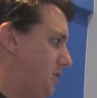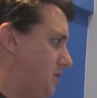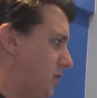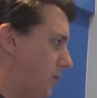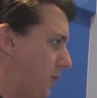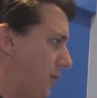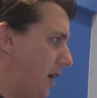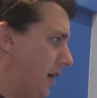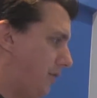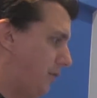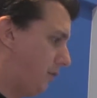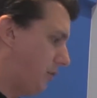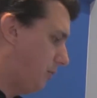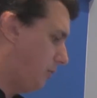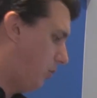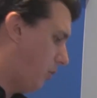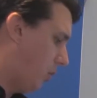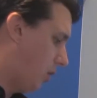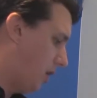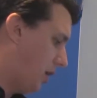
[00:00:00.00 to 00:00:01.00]
So we have
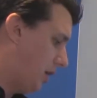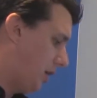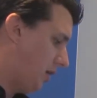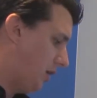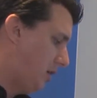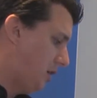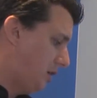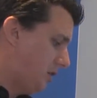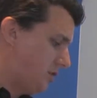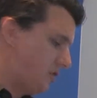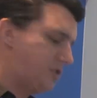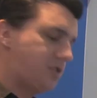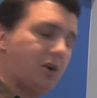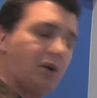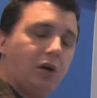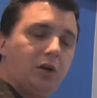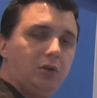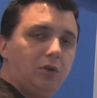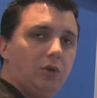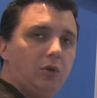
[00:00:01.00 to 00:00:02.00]
Gamora,
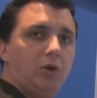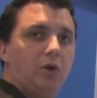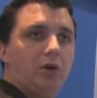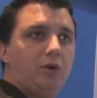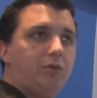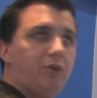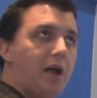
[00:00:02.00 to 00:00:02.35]
Star-Lord,